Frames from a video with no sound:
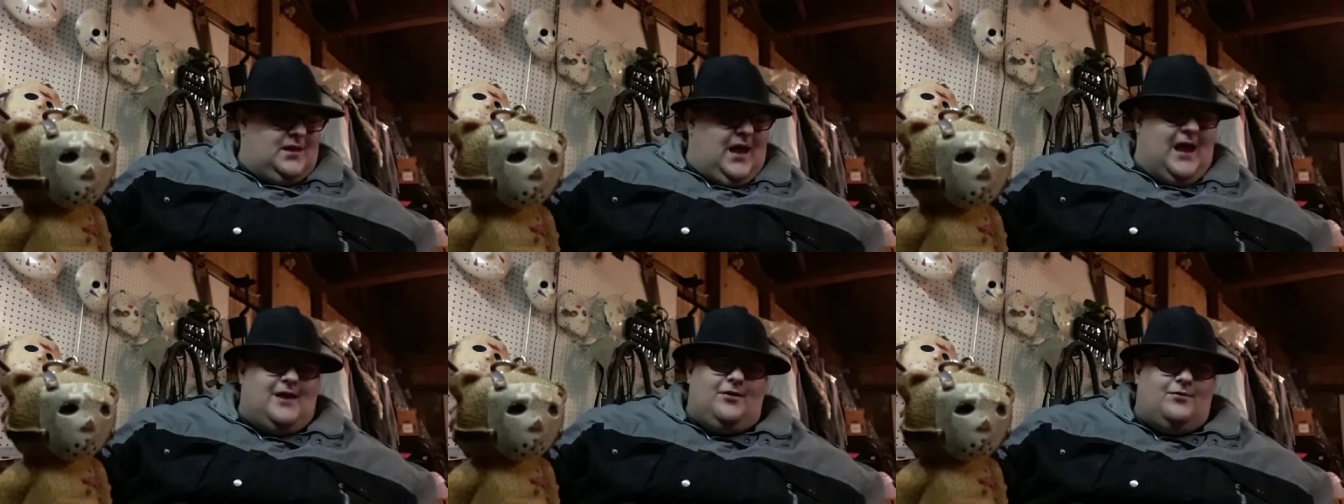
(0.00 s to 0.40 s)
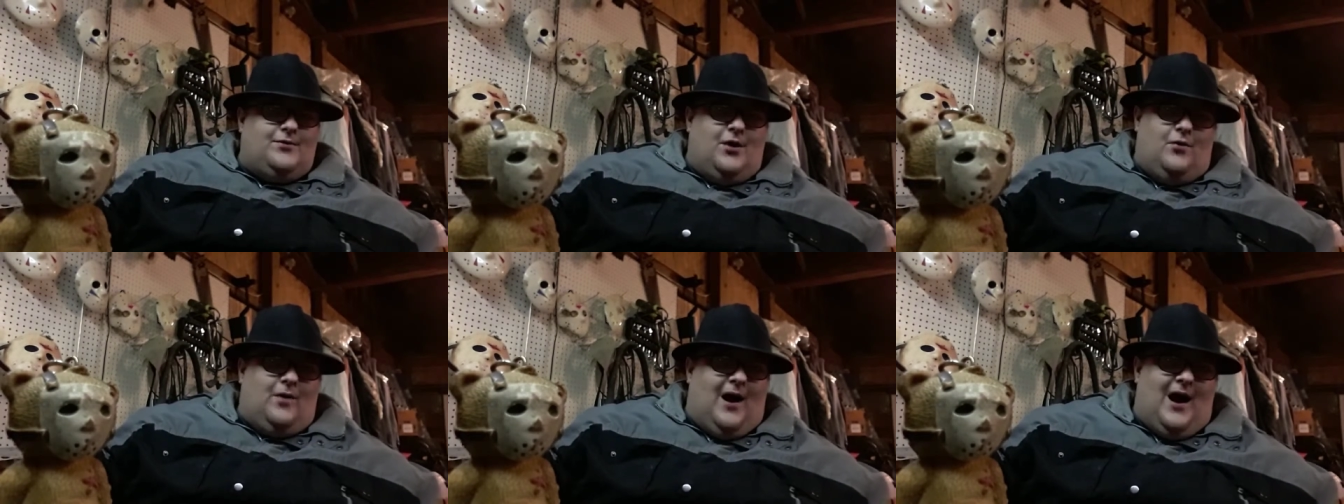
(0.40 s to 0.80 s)
I don't
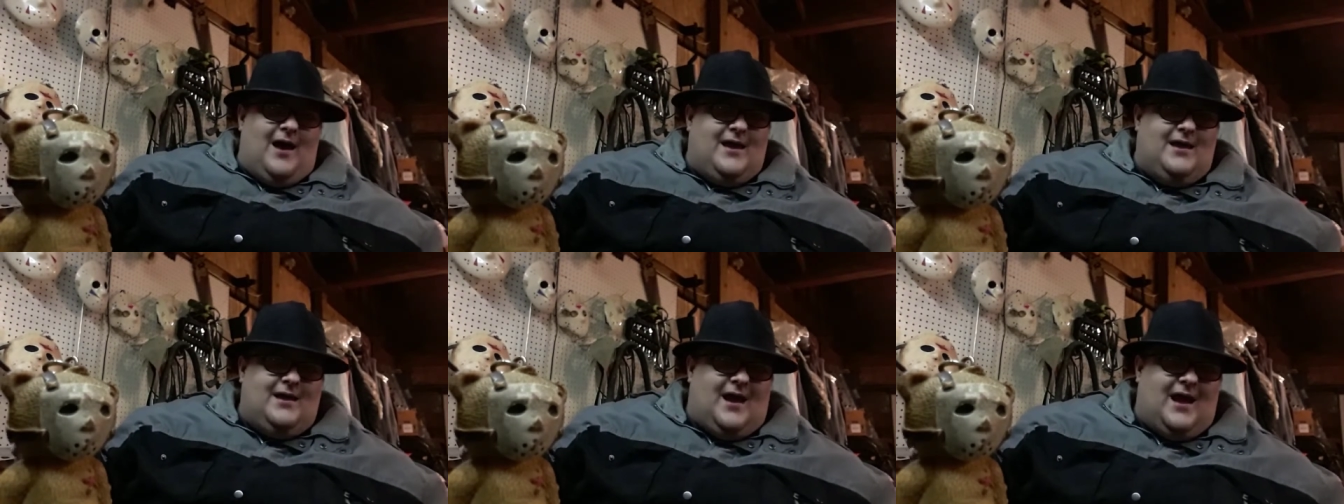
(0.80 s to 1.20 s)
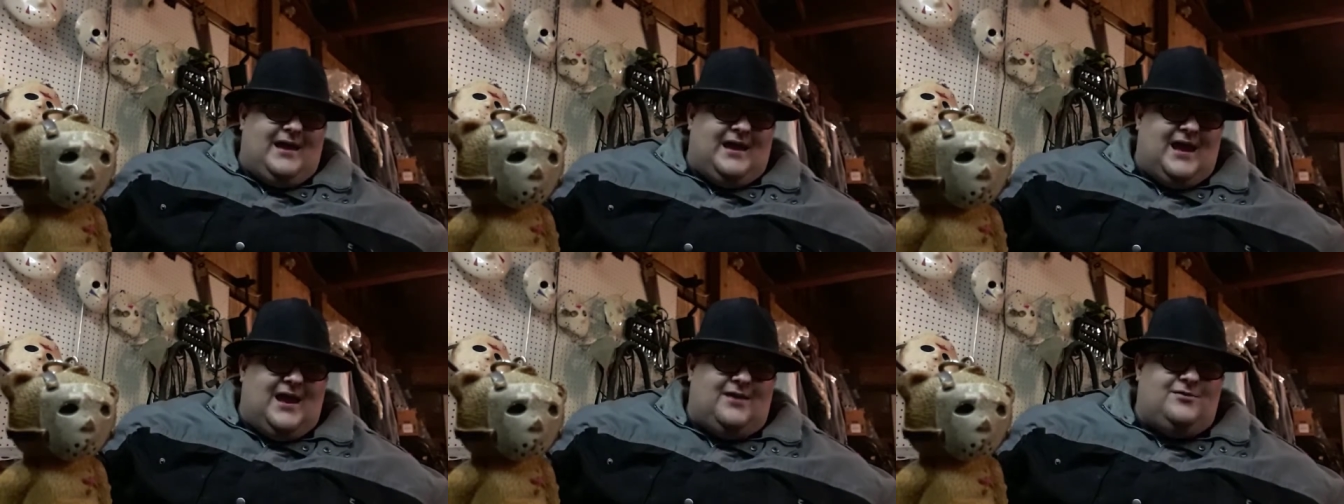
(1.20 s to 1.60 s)
know why I
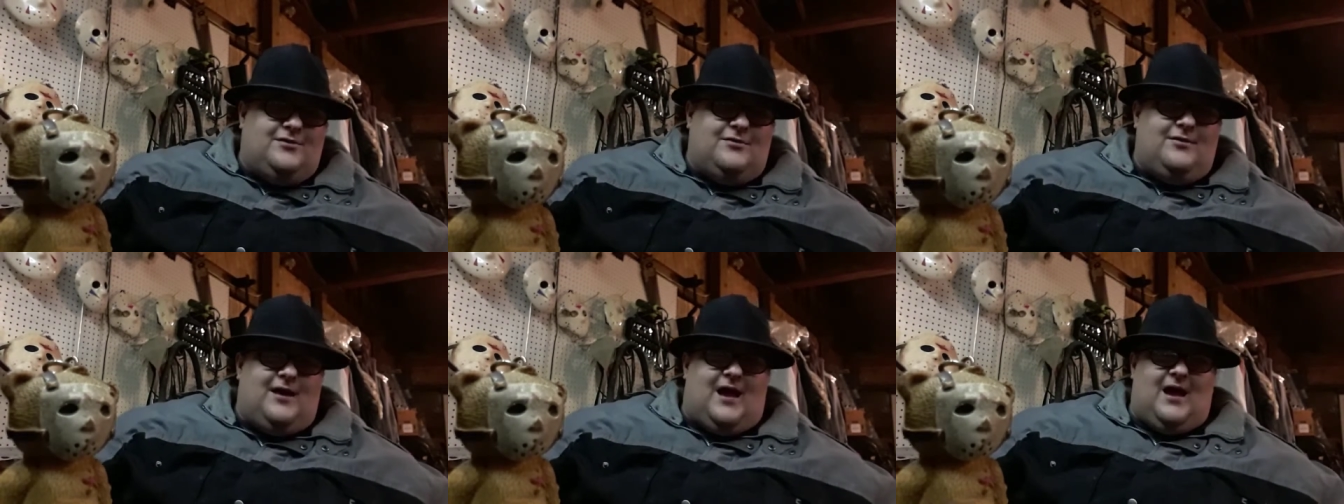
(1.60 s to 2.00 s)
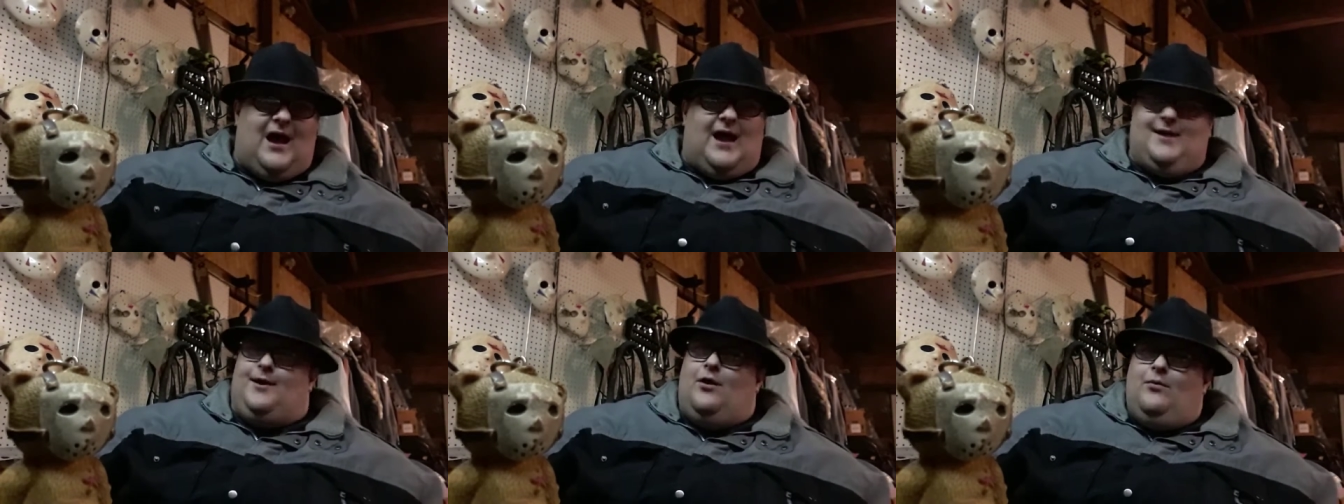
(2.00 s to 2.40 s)
can't do that.
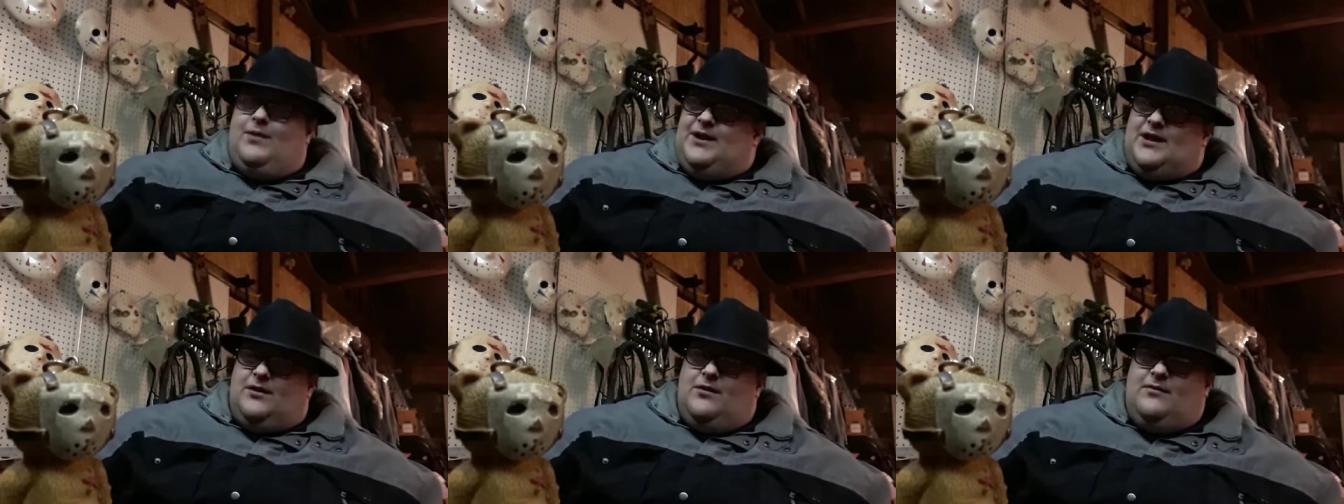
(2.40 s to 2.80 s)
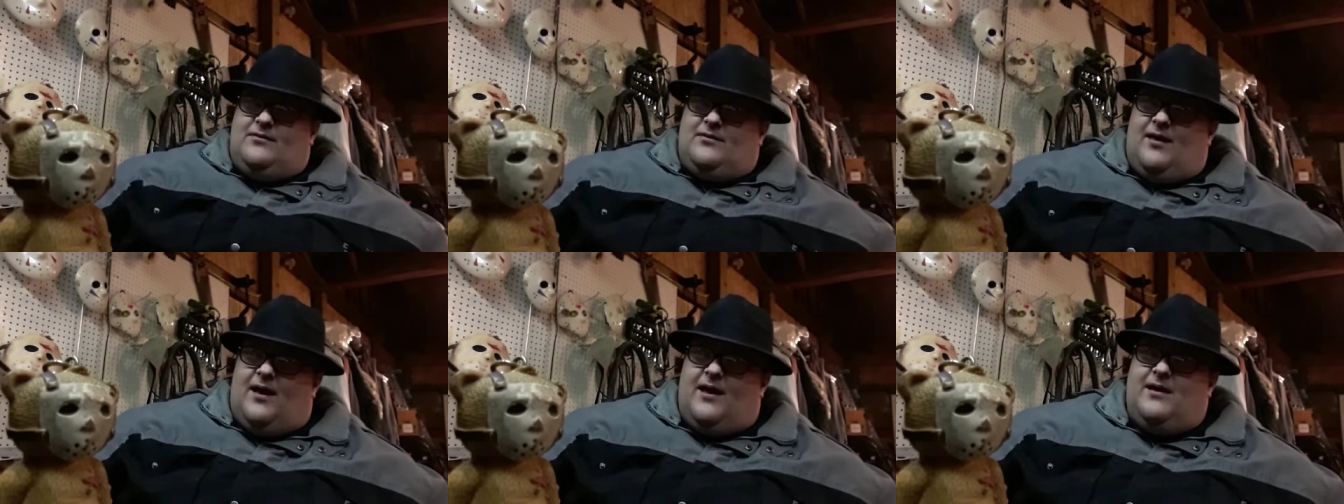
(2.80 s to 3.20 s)
I know what he
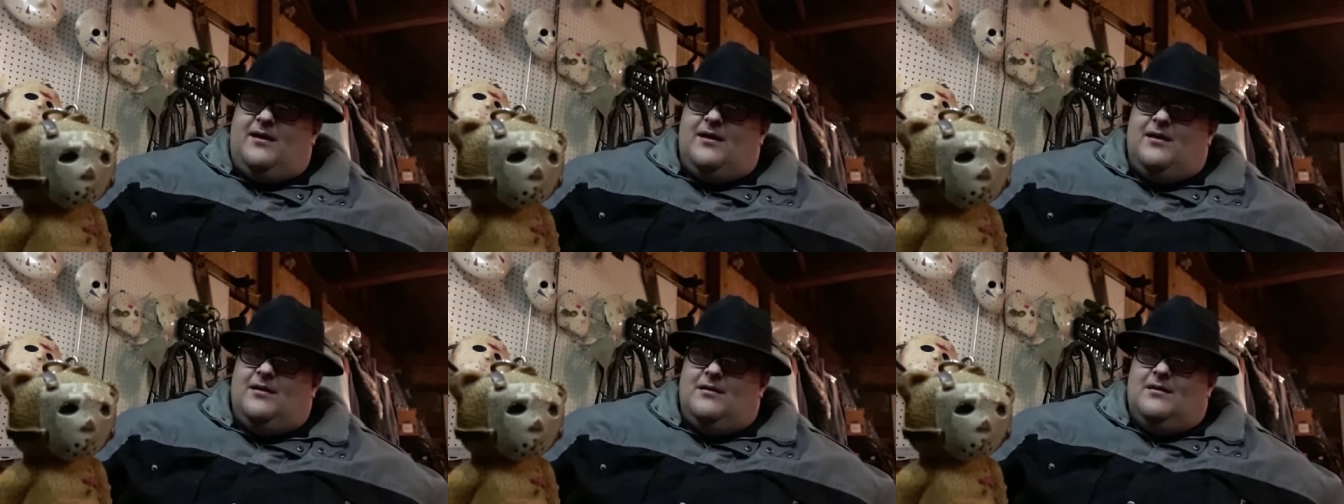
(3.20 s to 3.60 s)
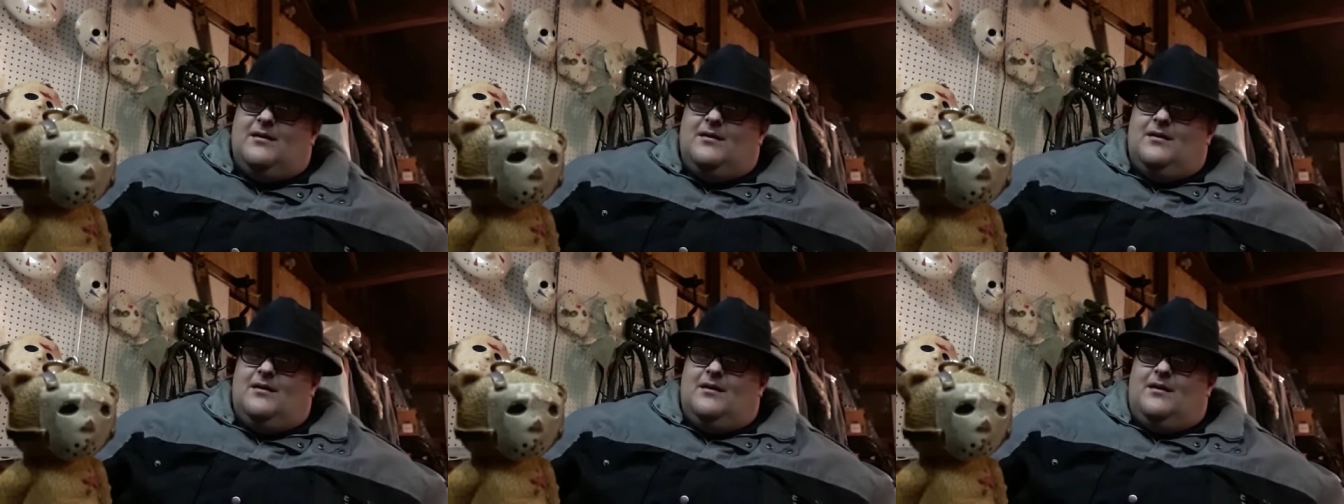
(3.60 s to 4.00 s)
looks like,
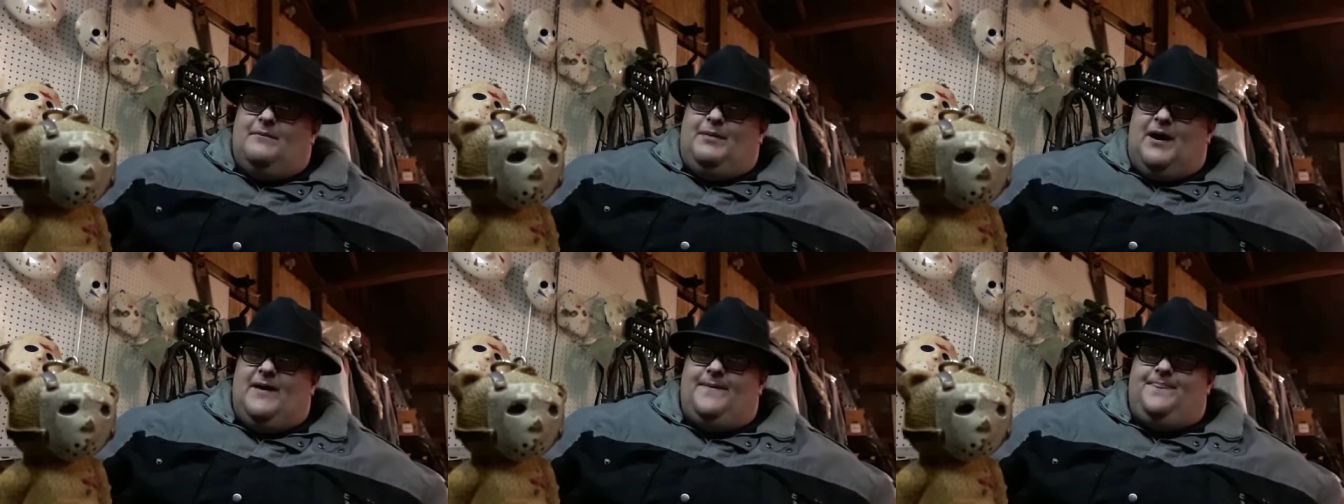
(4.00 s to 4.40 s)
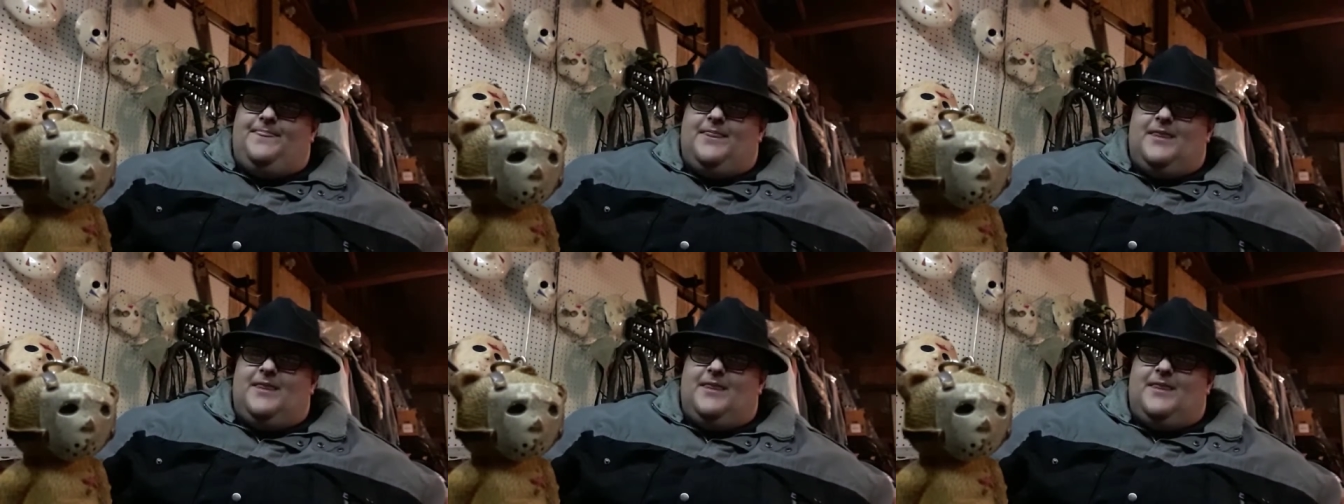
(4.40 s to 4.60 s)
but